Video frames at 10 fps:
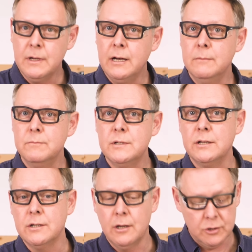turn
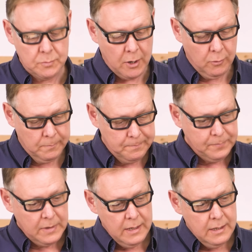such a large bowl.
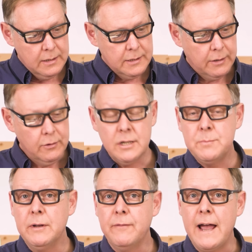So nice
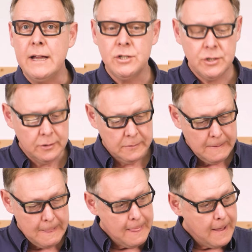bit of ash.
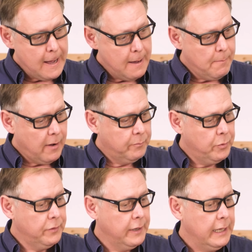I've
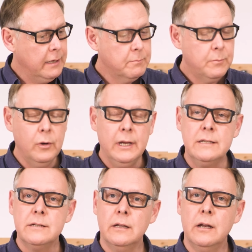put the pulley
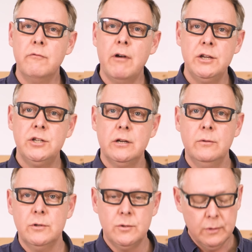to the low ratio,
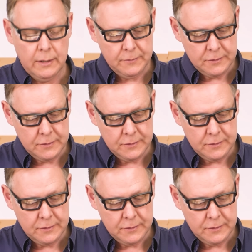which will give